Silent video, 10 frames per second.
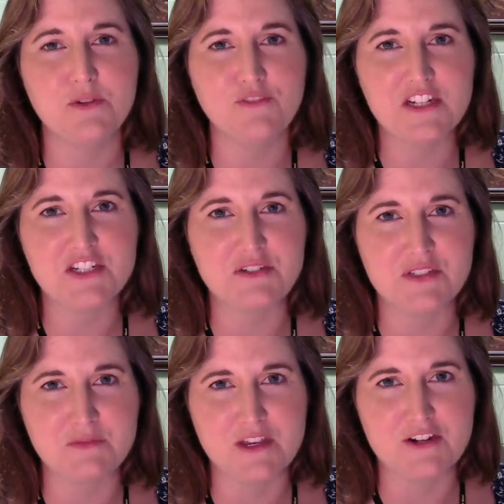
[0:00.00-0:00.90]
professional
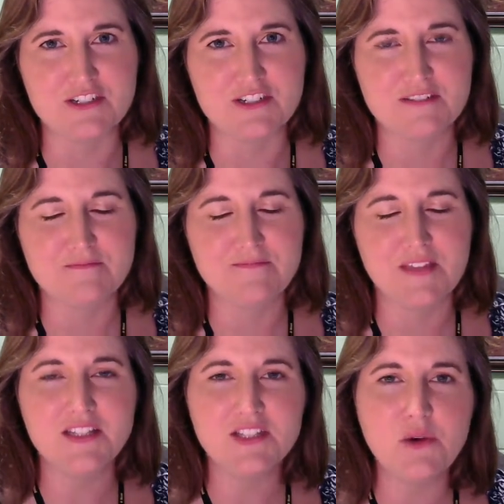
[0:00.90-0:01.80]
speakers.
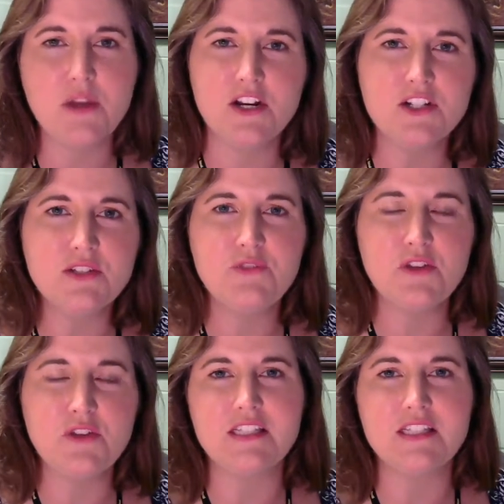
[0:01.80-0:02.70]
And so here's a
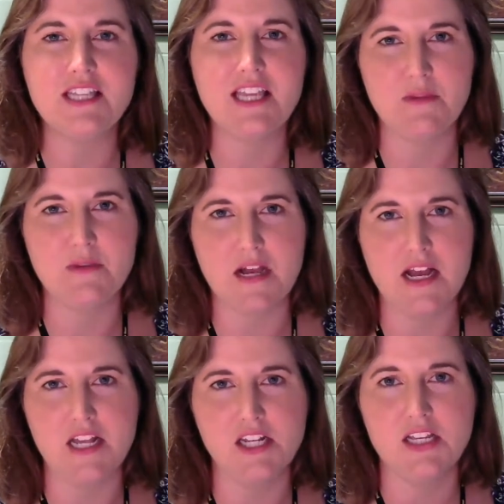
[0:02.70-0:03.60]
few things to keep in mind